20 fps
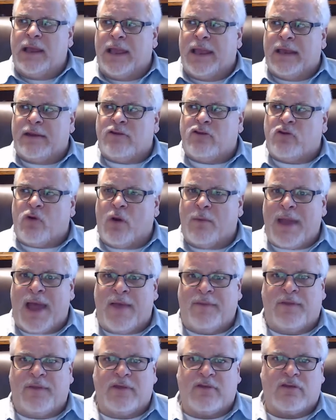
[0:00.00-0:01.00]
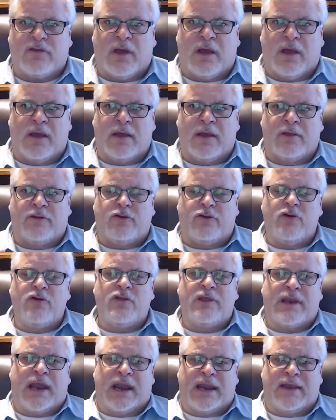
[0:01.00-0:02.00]
And so I'm at this
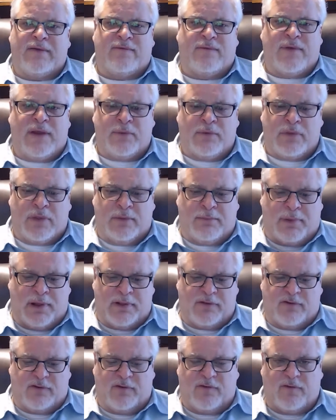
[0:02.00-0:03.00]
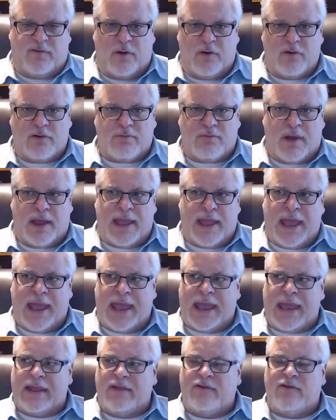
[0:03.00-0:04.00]
Tuesday night event with a bunch of folks my
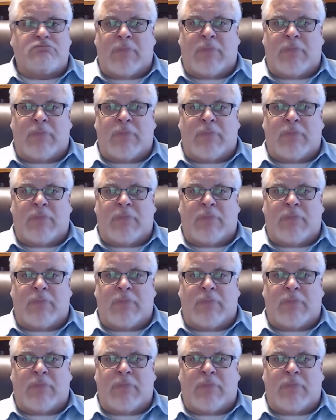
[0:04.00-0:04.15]
age.